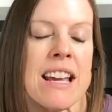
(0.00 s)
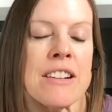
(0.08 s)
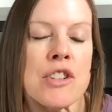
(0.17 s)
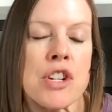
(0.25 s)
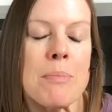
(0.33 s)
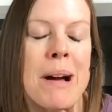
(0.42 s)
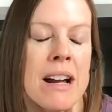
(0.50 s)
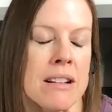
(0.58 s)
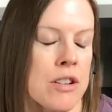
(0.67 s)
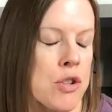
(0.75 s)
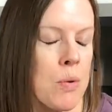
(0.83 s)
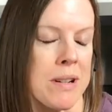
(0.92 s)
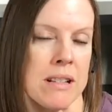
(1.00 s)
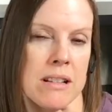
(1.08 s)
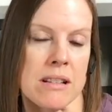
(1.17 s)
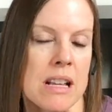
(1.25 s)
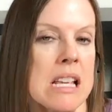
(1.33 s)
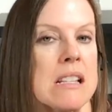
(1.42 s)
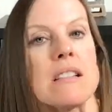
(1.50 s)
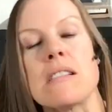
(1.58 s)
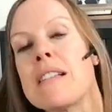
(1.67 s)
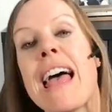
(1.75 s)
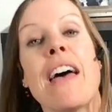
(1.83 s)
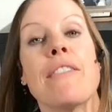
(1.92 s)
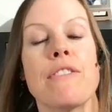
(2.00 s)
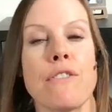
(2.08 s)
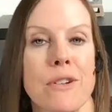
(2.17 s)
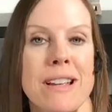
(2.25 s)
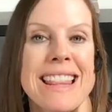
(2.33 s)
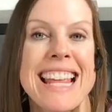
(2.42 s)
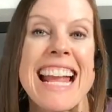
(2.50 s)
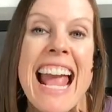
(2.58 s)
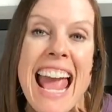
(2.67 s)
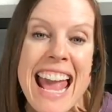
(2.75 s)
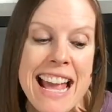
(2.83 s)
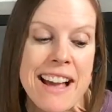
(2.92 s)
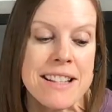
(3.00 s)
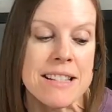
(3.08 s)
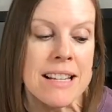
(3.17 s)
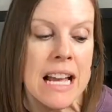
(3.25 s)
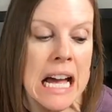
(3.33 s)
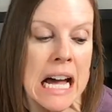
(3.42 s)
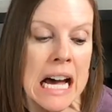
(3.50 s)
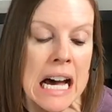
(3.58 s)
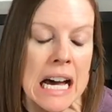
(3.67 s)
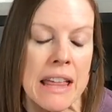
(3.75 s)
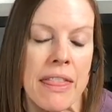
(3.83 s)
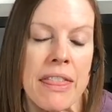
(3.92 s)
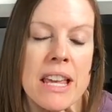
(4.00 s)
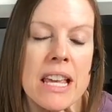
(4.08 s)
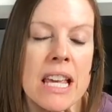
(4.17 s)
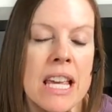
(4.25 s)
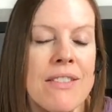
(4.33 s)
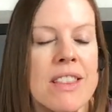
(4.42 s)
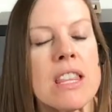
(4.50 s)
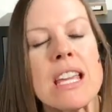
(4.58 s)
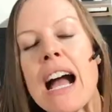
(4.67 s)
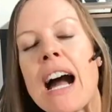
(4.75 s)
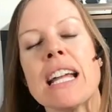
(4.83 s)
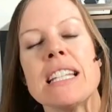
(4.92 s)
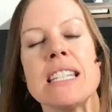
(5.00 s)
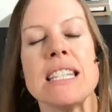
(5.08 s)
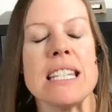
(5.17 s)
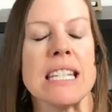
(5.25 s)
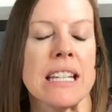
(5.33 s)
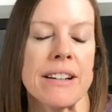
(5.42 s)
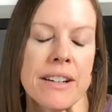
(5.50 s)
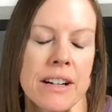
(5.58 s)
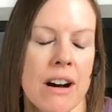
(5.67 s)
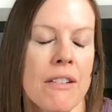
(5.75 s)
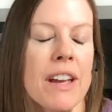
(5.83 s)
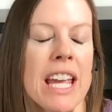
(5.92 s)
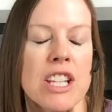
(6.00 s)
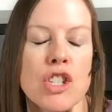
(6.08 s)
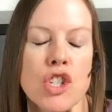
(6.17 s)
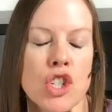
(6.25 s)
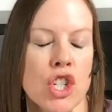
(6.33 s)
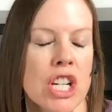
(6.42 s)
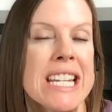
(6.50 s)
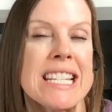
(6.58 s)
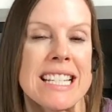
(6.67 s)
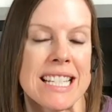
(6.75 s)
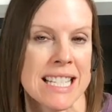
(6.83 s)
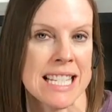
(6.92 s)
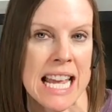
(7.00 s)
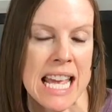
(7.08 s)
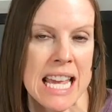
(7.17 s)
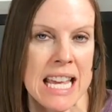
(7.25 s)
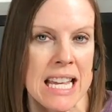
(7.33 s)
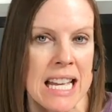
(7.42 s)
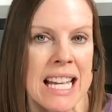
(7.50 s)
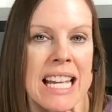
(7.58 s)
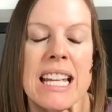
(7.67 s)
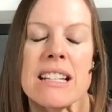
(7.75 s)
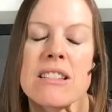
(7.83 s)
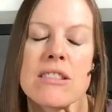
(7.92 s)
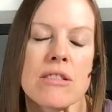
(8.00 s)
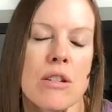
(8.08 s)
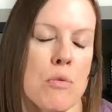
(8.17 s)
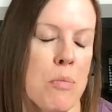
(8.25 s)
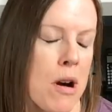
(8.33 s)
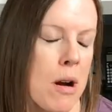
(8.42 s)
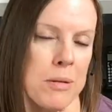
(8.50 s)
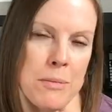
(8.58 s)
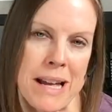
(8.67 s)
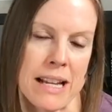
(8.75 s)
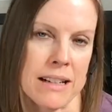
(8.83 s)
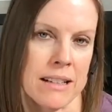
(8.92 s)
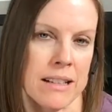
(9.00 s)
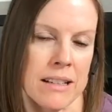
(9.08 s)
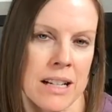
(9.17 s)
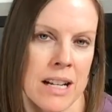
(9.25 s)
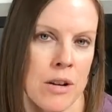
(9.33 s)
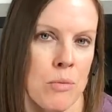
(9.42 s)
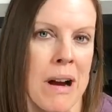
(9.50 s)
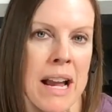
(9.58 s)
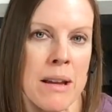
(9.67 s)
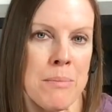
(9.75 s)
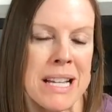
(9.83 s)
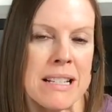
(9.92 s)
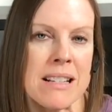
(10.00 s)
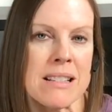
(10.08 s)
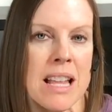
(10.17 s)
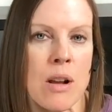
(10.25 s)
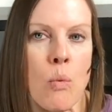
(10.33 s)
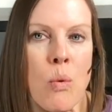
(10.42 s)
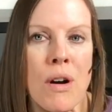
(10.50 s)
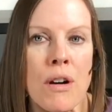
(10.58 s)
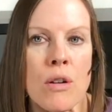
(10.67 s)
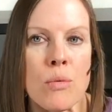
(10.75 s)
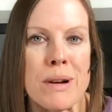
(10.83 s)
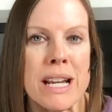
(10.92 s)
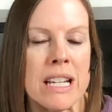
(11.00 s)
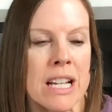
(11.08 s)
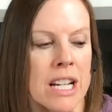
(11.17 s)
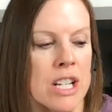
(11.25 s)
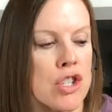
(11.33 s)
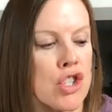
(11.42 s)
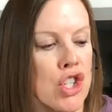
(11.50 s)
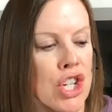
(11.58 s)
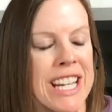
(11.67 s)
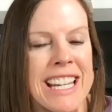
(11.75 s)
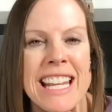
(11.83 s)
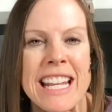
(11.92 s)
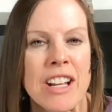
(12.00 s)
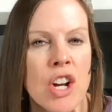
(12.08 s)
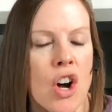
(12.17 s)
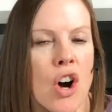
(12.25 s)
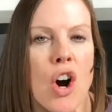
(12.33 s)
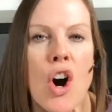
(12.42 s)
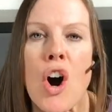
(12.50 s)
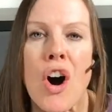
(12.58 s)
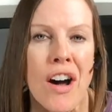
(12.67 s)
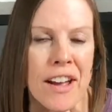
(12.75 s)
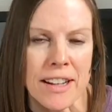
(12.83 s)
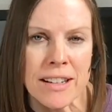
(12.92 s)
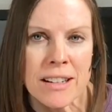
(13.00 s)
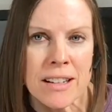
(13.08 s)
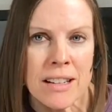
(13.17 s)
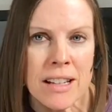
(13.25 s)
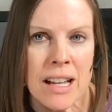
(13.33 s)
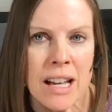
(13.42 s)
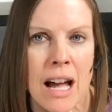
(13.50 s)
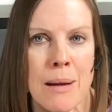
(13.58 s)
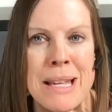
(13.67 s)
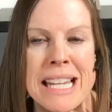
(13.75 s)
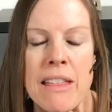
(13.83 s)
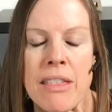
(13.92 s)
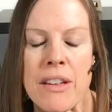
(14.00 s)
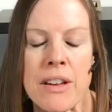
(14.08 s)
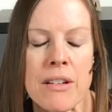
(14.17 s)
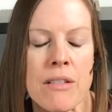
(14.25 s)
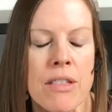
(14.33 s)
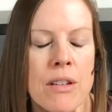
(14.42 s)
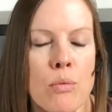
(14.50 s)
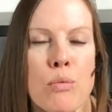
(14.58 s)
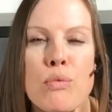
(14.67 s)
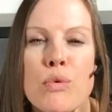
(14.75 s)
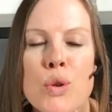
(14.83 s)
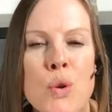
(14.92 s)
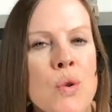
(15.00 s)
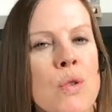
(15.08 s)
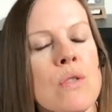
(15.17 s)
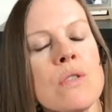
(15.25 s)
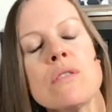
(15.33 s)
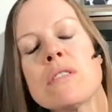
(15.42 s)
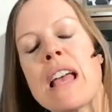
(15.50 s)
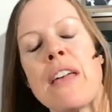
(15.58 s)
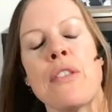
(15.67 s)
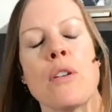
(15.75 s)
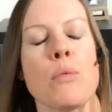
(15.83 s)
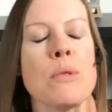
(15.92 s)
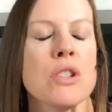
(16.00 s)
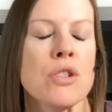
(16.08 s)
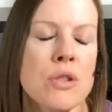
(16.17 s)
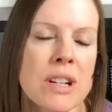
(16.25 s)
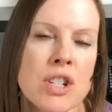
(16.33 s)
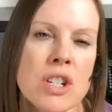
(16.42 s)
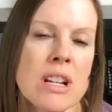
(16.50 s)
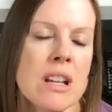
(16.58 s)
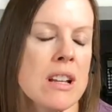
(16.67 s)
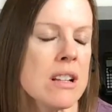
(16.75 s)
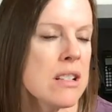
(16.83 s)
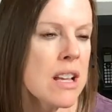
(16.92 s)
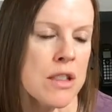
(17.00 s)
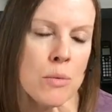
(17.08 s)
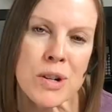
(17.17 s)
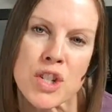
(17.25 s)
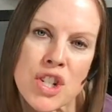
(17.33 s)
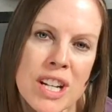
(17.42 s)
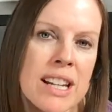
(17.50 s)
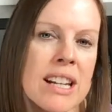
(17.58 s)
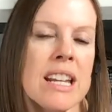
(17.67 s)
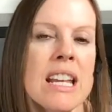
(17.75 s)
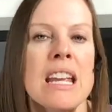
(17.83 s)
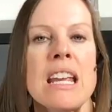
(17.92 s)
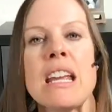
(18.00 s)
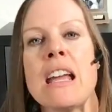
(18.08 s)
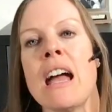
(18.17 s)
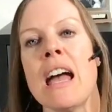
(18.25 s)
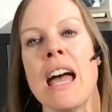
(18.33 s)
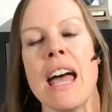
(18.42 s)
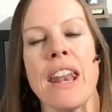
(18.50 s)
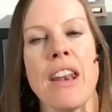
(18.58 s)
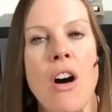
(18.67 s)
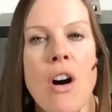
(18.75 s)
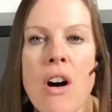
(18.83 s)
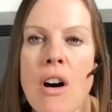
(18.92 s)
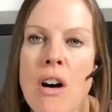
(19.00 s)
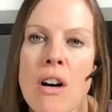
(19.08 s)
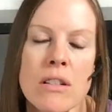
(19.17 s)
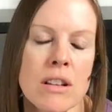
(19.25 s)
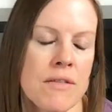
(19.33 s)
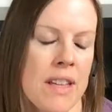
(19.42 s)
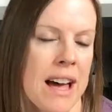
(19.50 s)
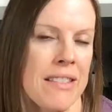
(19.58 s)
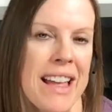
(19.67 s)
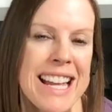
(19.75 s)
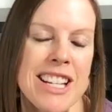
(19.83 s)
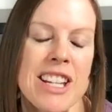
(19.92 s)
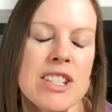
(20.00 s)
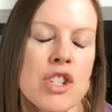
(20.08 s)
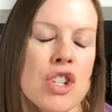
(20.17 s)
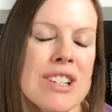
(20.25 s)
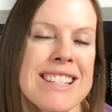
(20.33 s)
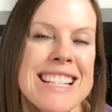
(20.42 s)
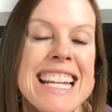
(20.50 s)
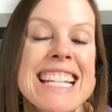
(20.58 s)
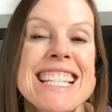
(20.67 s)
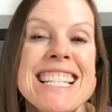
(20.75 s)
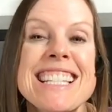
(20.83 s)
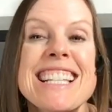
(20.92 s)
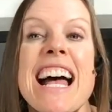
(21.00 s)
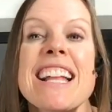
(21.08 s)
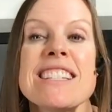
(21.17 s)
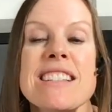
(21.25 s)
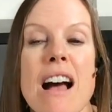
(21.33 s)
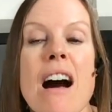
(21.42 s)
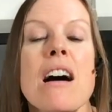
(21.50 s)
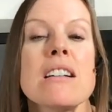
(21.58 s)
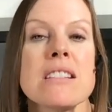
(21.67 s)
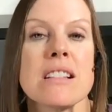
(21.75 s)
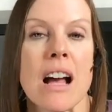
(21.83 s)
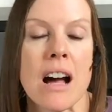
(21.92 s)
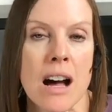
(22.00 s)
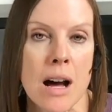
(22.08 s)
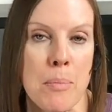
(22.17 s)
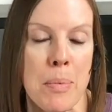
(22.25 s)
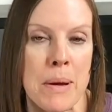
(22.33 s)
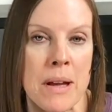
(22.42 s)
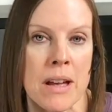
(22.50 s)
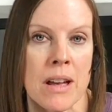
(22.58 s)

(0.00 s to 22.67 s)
the energy behind our choices is everything and the even the idea of a cheat day it's so problematic right because it's like what are we cheating on I mean, the the rules and the restrictions and the rigidity and all of that, like it just it sets us up